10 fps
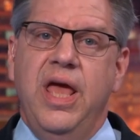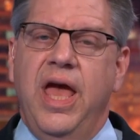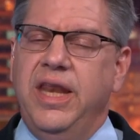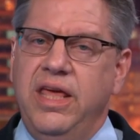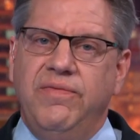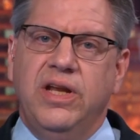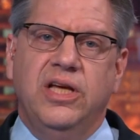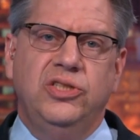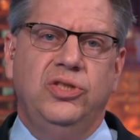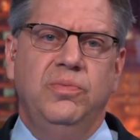and even
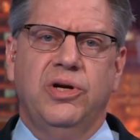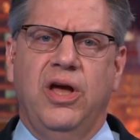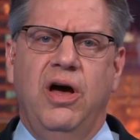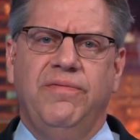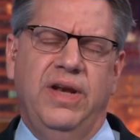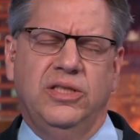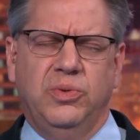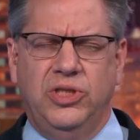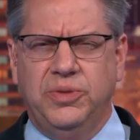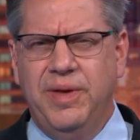consumer confidence,
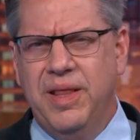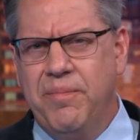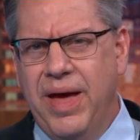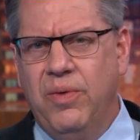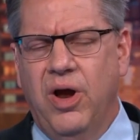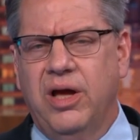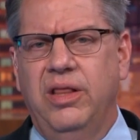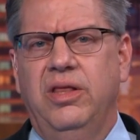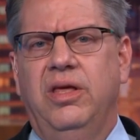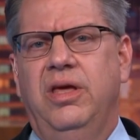which has been the bedrock
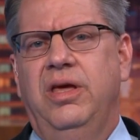in the,